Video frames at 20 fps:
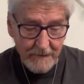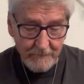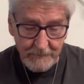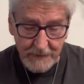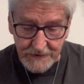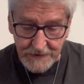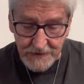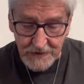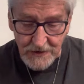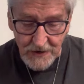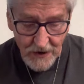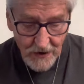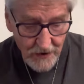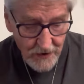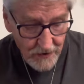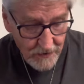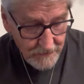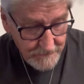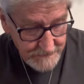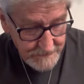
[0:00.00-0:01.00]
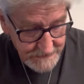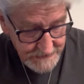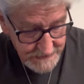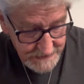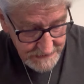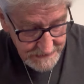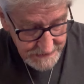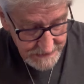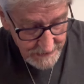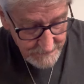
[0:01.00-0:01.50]
But you
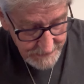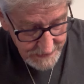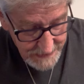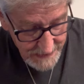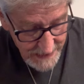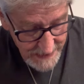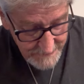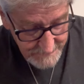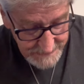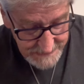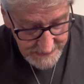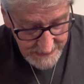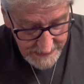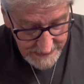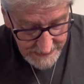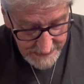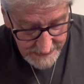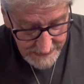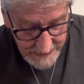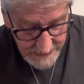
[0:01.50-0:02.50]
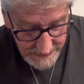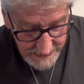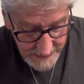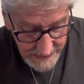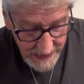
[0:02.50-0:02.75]
know, sometimes I,